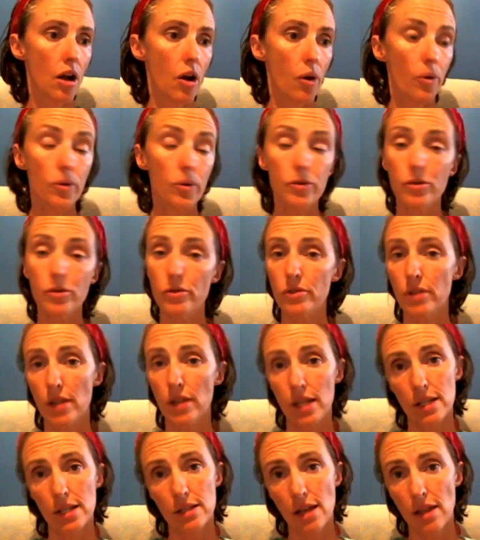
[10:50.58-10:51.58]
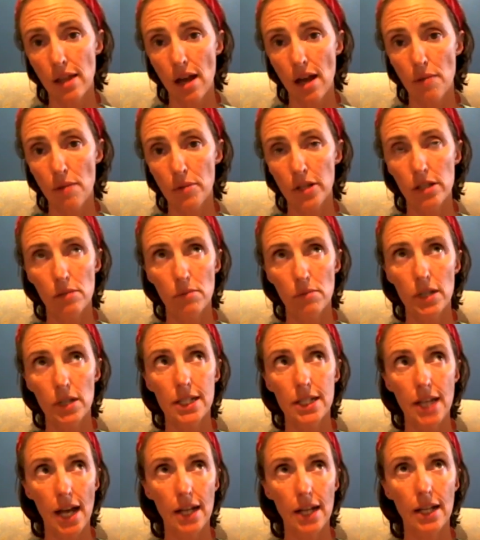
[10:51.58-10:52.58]
all sorts of things like that because my
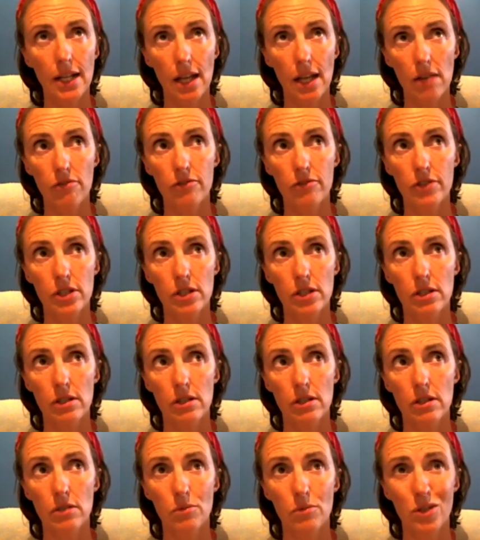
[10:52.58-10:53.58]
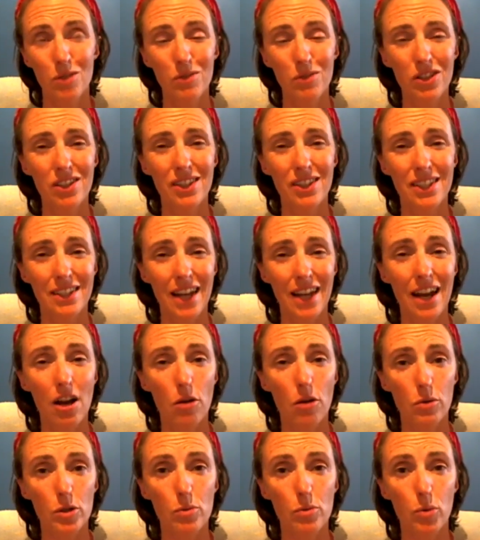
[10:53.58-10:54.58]
dad left pretty much the day I
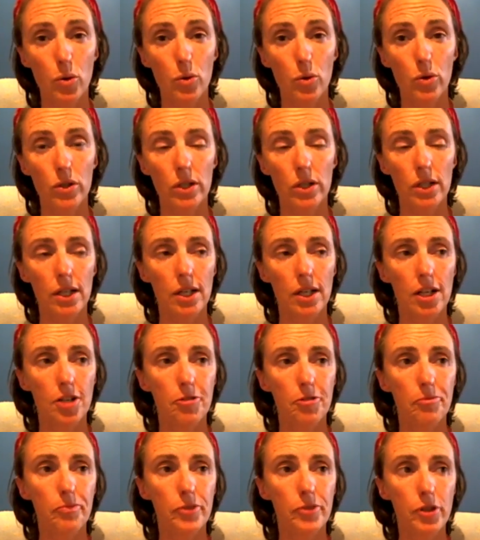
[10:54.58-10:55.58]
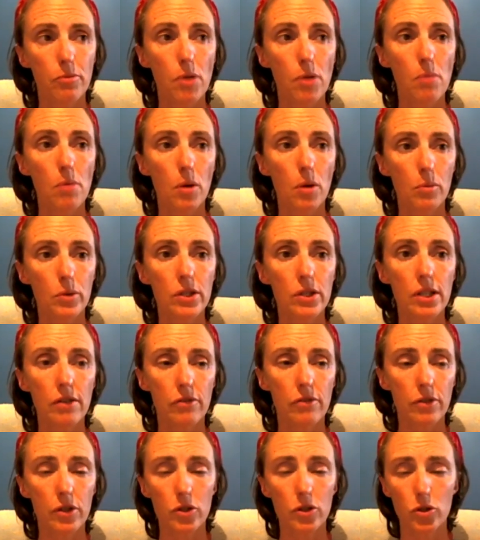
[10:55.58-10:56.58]
was born. So my mum was
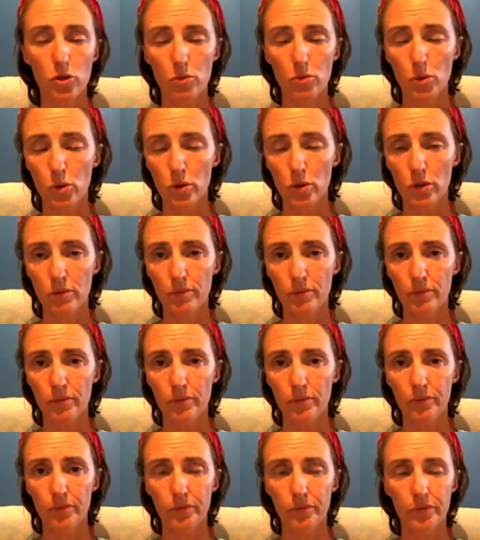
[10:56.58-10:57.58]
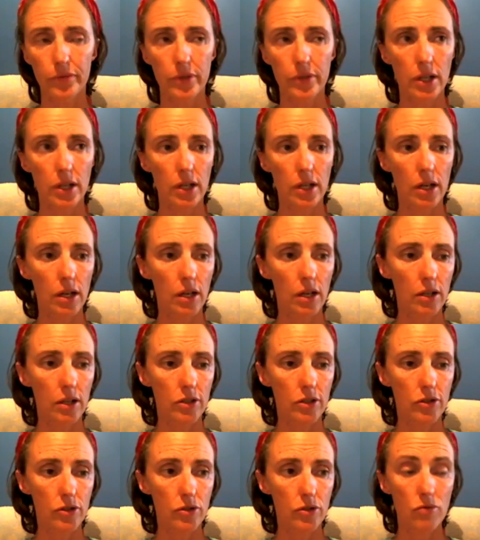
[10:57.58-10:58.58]
left with a newborn uh,
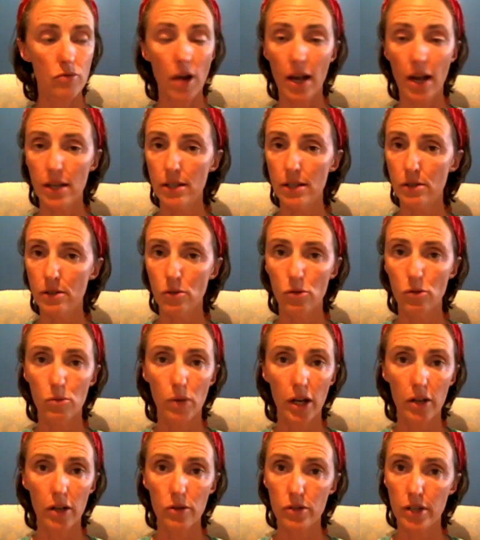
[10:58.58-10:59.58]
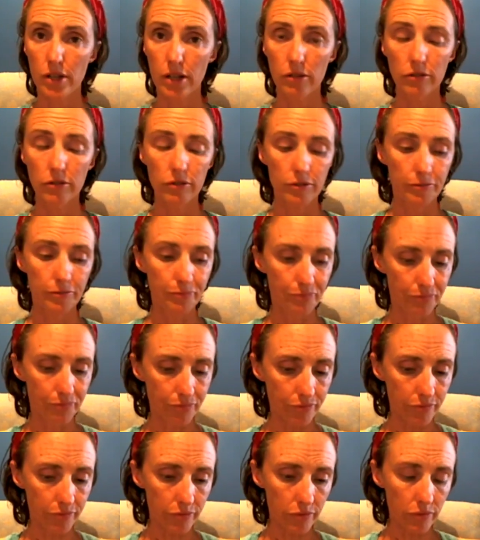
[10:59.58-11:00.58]
to raise all by herself.
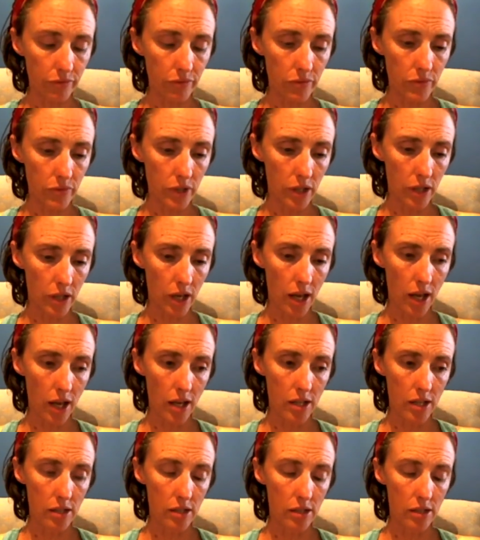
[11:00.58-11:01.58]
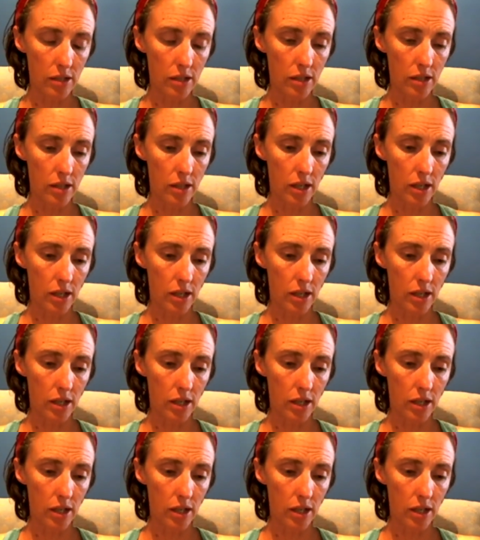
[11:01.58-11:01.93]
And